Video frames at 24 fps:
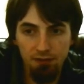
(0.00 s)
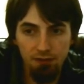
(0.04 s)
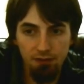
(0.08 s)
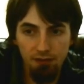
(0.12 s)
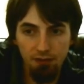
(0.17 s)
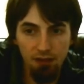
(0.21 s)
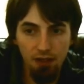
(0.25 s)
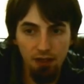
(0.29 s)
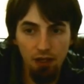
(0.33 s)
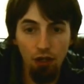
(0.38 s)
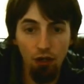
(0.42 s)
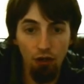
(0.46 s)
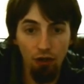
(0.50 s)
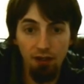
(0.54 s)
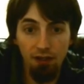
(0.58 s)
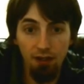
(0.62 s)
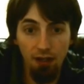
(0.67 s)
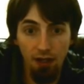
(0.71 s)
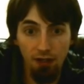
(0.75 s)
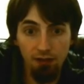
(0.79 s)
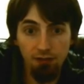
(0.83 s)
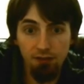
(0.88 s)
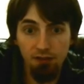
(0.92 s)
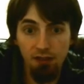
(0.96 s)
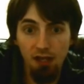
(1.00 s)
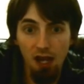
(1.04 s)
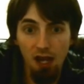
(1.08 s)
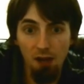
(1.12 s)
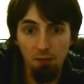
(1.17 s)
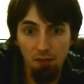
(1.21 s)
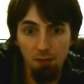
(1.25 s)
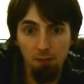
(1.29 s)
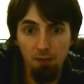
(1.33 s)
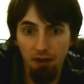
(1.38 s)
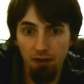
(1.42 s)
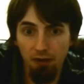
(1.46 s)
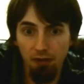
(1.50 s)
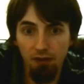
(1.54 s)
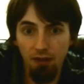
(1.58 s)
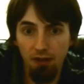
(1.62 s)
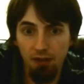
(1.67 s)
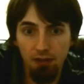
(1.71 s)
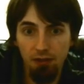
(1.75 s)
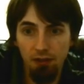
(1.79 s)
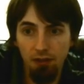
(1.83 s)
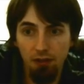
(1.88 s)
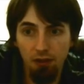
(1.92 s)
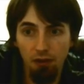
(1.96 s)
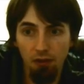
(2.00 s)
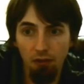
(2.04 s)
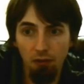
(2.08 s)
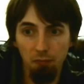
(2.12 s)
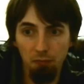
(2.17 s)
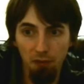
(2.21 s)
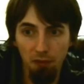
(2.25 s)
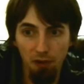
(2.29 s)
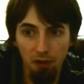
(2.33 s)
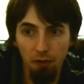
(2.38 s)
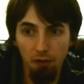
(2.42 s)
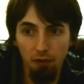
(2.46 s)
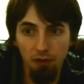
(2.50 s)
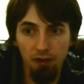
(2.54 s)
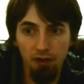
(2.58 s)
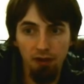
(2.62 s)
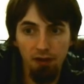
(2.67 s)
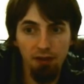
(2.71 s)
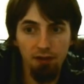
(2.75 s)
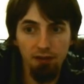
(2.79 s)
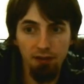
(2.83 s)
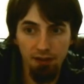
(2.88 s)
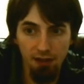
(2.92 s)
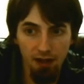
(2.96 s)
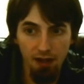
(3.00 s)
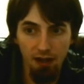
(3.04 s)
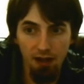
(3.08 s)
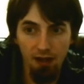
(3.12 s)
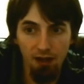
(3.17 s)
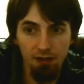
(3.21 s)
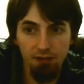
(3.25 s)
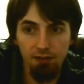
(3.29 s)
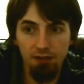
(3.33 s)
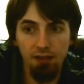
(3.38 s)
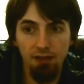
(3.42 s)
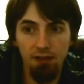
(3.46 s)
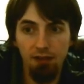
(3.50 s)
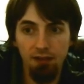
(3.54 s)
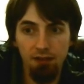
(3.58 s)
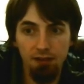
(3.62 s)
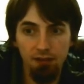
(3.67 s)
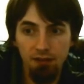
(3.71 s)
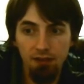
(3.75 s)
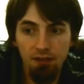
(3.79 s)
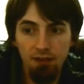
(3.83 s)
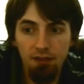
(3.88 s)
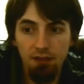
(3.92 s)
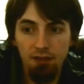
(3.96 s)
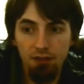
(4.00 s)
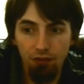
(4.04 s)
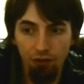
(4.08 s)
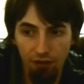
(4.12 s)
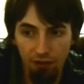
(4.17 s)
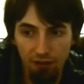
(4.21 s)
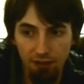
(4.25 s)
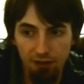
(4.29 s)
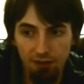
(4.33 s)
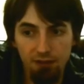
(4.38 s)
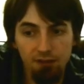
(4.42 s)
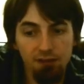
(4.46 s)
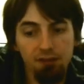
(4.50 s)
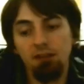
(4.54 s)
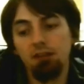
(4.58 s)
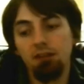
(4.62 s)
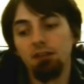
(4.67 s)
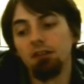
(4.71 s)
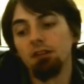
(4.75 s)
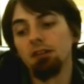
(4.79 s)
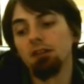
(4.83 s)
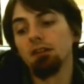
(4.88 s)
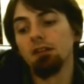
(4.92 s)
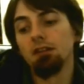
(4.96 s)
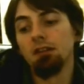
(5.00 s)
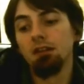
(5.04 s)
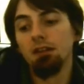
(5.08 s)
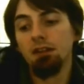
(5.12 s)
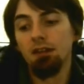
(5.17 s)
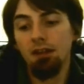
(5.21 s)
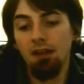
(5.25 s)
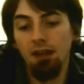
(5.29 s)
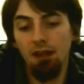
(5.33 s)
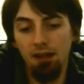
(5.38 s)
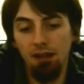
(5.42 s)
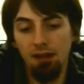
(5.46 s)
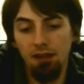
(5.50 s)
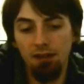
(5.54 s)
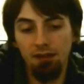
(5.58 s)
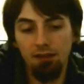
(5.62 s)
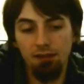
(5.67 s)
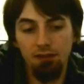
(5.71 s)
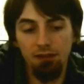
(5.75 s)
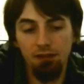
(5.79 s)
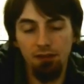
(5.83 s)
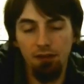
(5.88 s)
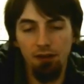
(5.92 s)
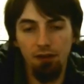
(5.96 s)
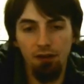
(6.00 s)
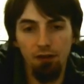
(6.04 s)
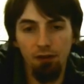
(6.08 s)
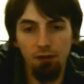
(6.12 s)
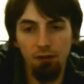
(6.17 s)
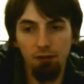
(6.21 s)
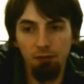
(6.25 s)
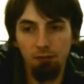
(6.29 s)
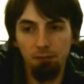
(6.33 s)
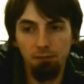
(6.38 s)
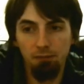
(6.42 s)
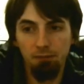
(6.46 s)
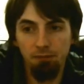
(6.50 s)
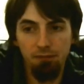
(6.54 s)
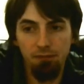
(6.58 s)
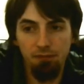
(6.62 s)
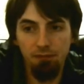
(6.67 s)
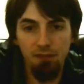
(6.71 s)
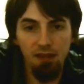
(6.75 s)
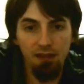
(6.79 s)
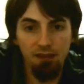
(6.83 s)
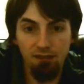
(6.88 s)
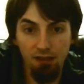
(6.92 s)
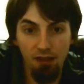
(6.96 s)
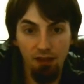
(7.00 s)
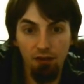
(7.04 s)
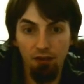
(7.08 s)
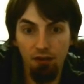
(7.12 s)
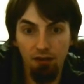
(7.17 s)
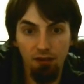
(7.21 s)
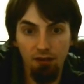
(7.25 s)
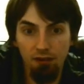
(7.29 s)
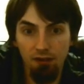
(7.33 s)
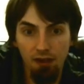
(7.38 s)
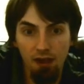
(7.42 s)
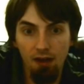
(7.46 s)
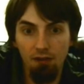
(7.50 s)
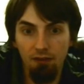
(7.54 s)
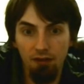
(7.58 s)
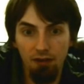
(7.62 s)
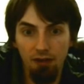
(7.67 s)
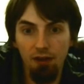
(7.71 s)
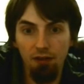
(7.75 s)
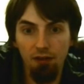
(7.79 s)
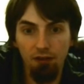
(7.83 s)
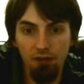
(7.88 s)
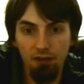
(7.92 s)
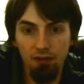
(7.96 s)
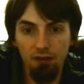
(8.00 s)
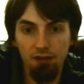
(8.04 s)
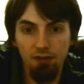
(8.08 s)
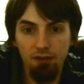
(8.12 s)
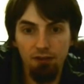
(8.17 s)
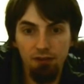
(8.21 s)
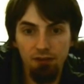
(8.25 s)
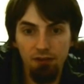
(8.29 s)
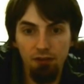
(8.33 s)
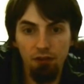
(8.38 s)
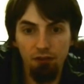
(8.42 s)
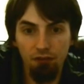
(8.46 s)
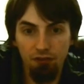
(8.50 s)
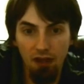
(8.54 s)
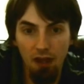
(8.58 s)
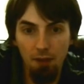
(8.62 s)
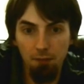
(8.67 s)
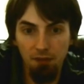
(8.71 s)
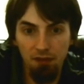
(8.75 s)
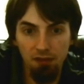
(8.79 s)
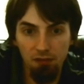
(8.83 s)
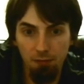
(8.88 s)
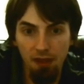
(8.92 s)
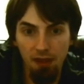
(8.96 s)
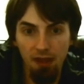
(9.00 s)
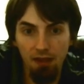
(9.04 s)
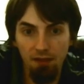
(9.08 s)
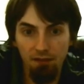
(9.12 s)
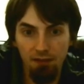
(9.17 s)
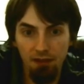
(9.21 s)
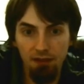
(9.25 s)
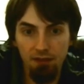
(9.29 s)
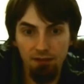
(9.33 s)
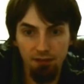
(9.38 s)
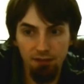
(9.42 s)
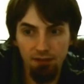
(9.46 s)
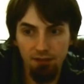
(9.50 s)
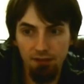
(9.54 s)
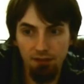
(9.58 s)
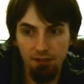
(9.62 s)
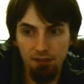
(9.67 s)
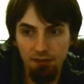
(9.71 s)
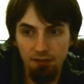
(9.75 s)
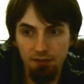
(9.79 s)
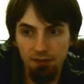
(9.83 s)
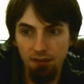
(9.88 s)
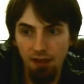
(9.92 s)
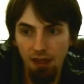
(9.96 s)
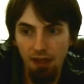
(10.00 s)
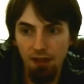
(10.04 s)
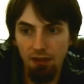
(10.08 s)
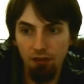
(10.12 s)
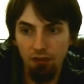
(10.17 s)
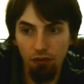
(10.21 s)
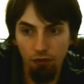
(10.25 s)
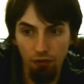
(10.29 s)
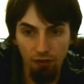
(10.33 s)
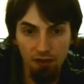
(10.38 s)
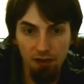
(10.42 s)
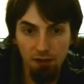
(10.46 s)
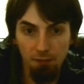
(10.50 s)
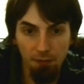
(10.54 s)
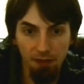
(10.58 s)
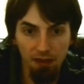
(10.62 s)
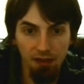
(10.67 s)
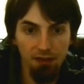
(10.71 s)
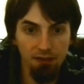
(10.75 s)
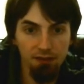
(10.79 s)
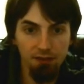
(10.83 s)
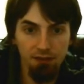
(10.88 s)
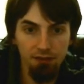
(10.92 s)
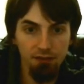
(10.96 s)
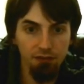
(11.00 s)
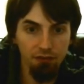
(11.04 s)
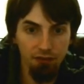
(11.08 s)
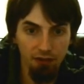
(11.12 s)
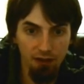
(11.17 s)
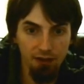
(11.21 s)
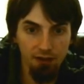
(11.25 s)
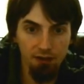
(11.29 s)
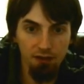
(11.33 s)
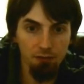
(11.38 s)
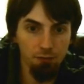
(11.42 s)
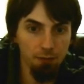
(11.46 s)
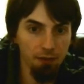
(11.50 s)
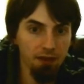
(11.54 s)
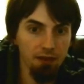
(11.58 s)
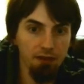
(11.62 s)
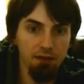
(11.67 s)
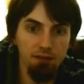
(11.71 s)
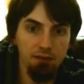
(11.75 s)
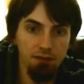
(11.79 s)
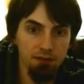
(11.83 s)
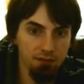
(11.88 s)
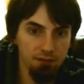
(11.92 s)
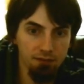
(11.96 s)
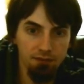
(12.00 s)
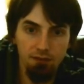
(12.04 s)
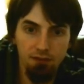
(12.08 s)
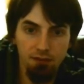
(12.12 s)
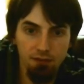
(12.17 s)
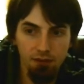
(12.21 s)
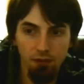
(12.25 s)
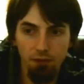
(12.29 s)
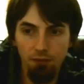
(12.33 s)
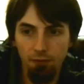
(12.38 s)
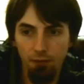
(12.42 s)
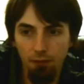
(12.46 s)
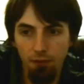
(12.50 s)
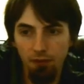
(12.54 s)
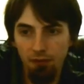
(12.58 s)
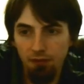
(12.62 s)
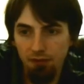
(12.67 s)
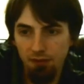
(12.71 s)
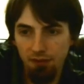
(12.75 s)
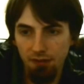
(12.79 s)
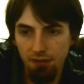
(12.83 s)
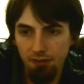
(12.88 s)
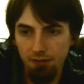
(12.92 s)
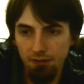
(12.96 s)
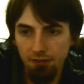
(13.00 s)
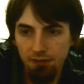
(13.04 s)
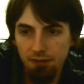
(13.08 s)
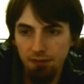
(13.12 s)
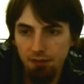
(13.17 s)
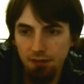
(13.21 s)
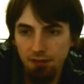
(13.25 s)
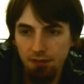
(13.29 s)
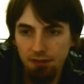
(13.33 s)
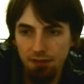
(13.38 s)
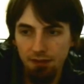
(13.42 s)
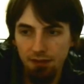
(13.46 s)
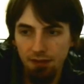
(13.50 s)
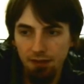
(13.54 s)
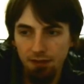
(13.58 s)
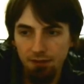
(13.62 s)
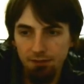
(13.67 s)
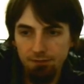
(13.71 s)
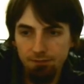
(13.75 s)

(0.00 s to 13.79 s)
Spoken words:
hearing nonstop about, like, you know, Boa and Gok and Larkin Seal and, you know, etc. Every other, you know, Japanese band that existed, and Korean bands and Chinese bands and so forth. So, yeah.